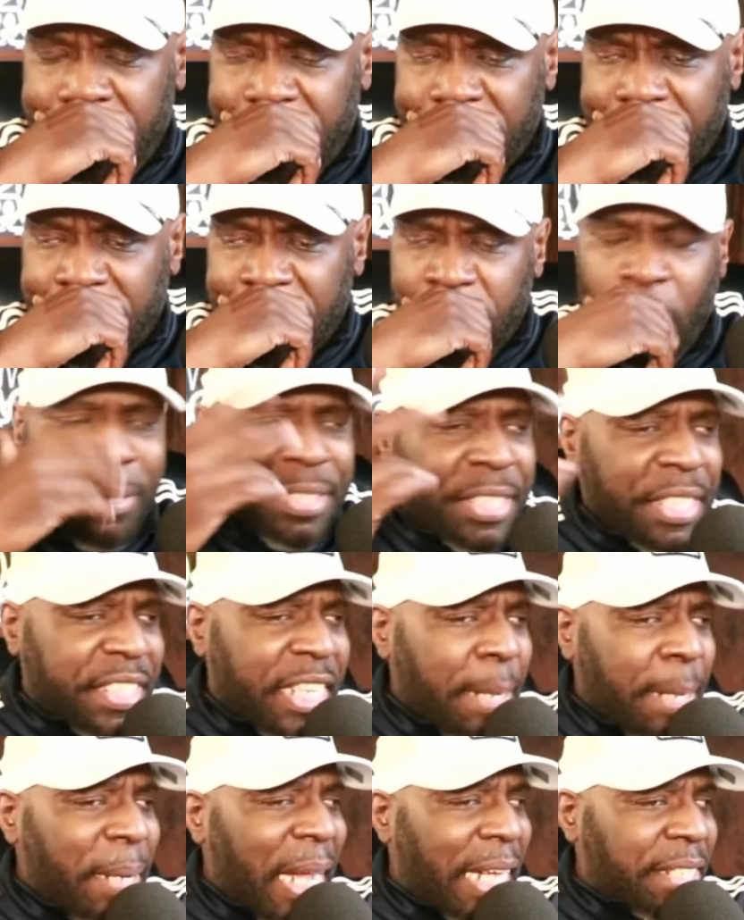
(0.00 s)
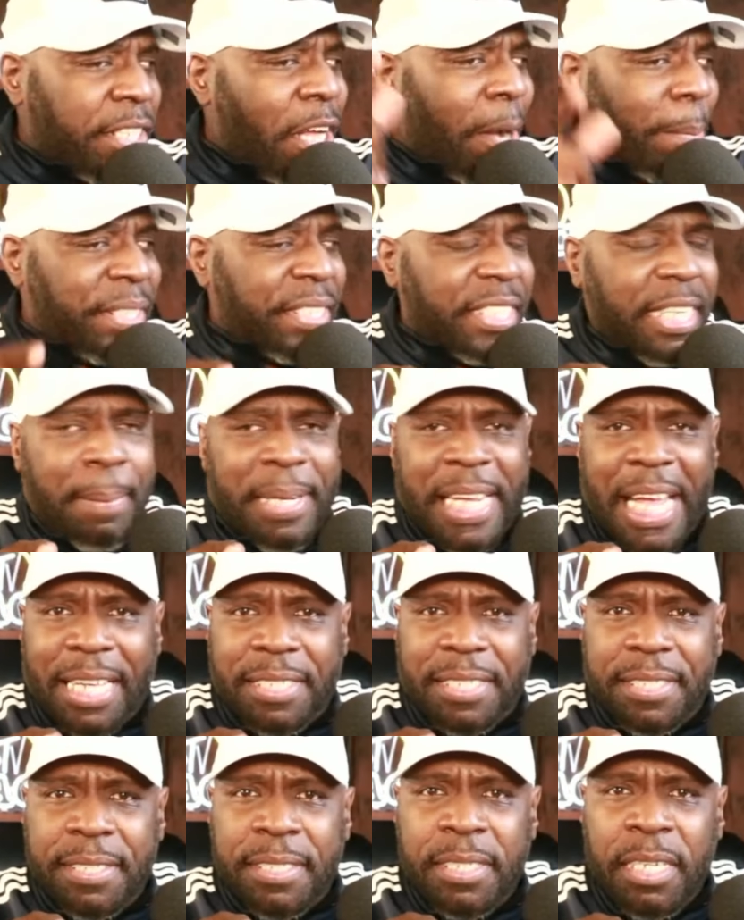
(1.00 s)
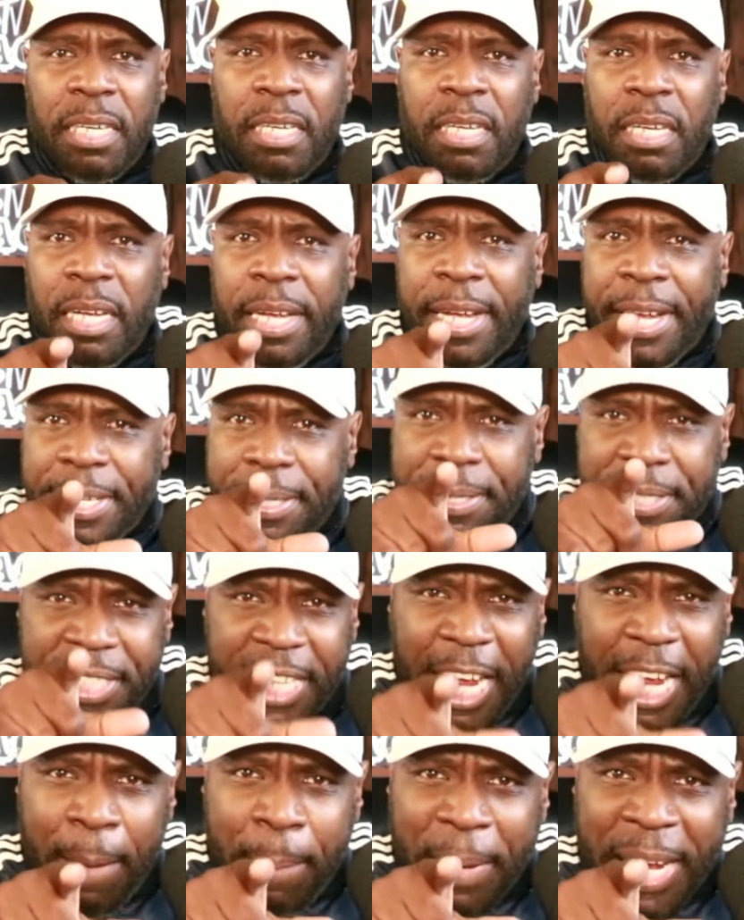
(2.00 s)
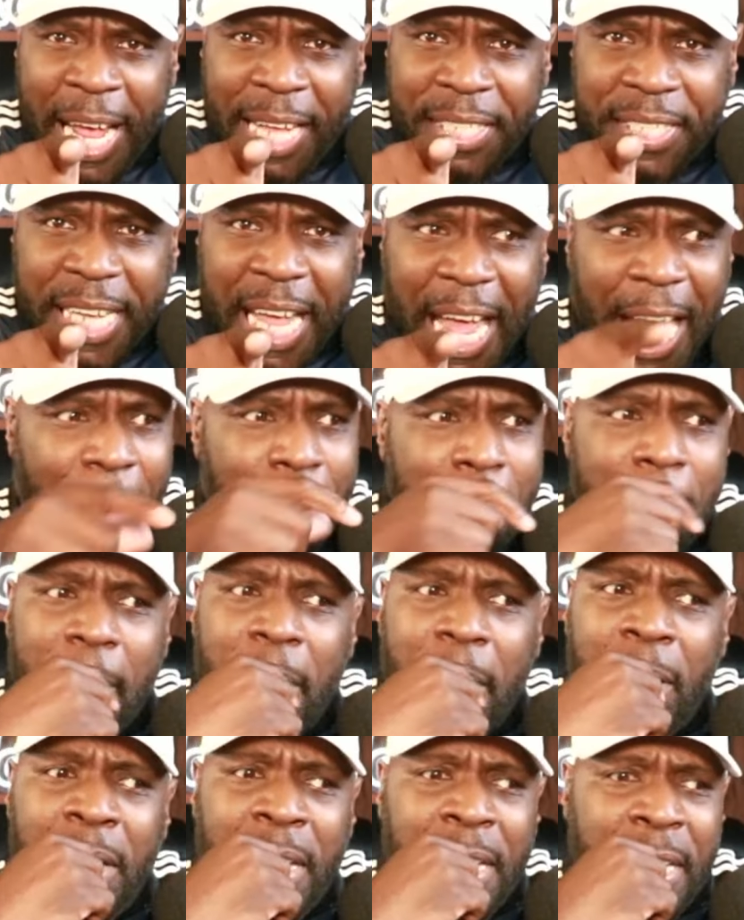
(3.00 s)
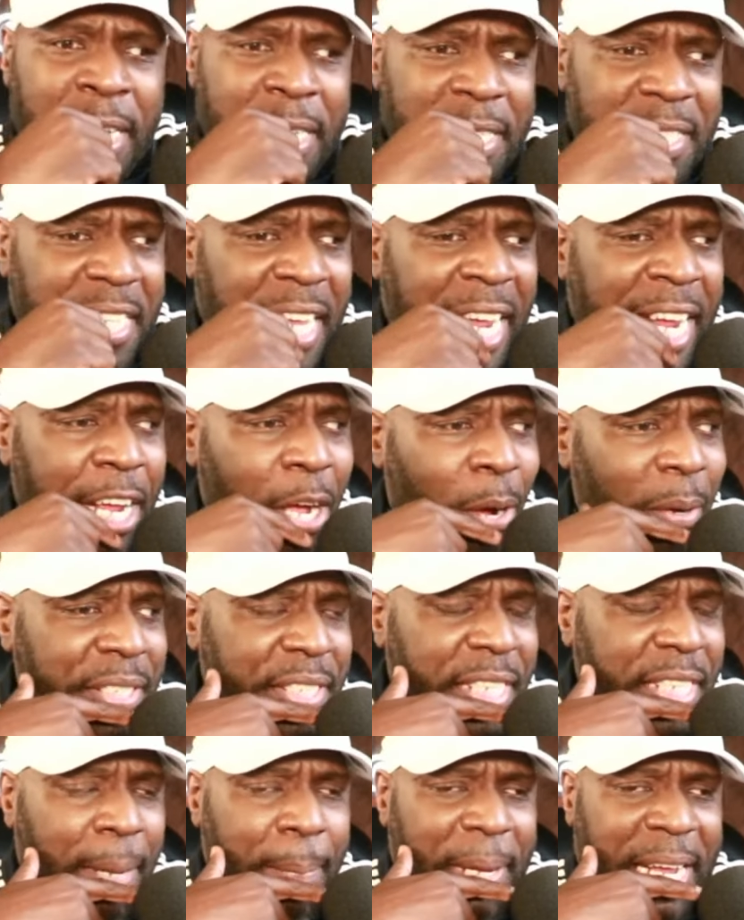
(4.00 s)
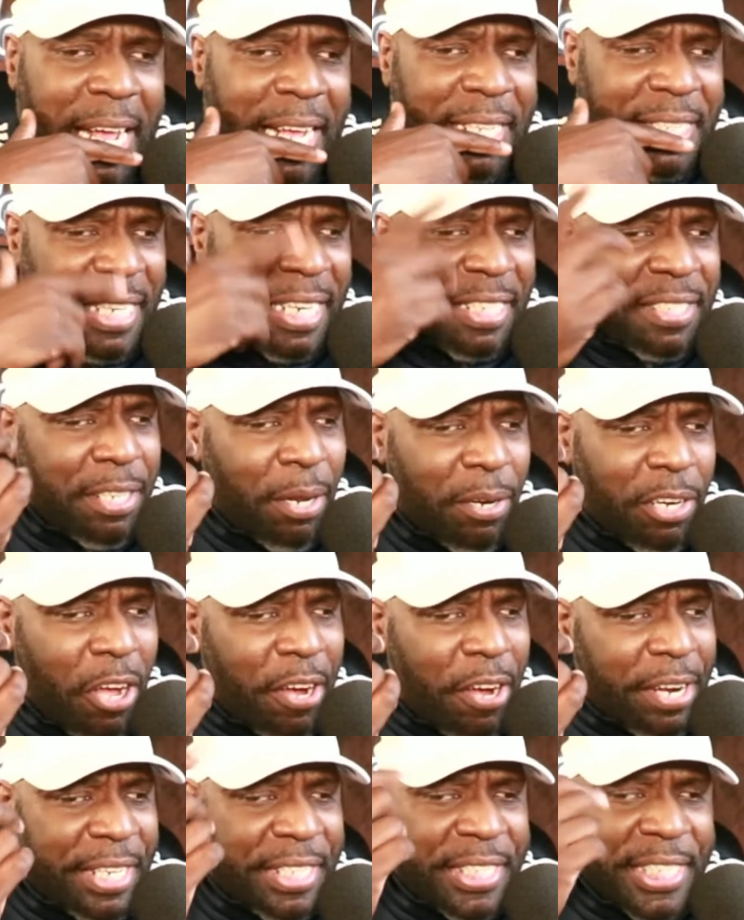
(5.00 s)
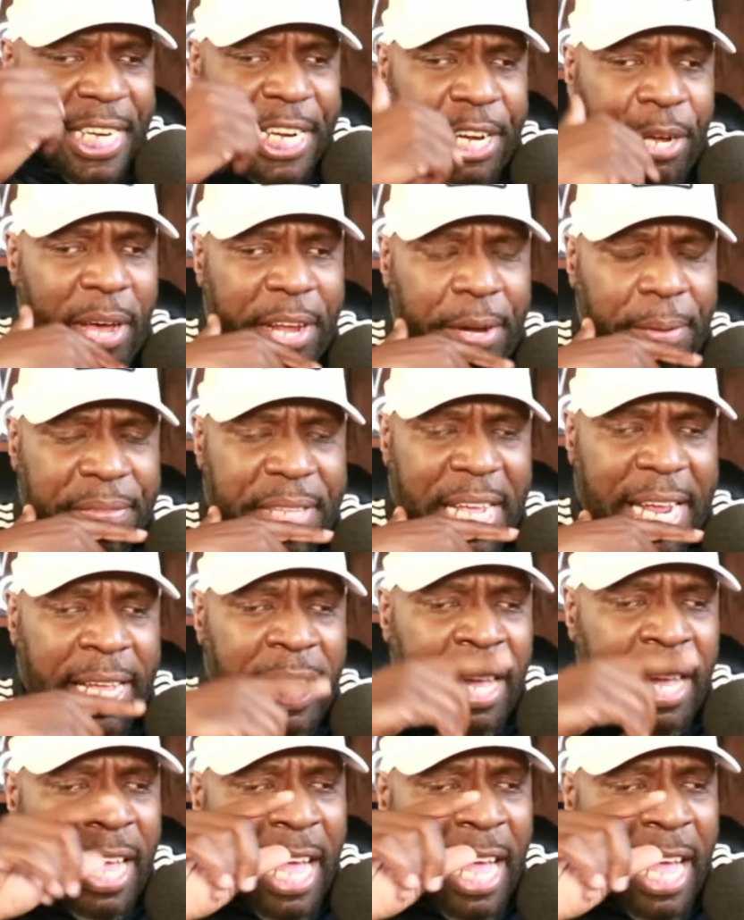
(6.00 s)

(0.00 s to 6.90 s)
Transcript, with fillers: Or was the CBS? No, but CBS the CBS guy, CEO of CBS. He's no longer the CEO, I don't think.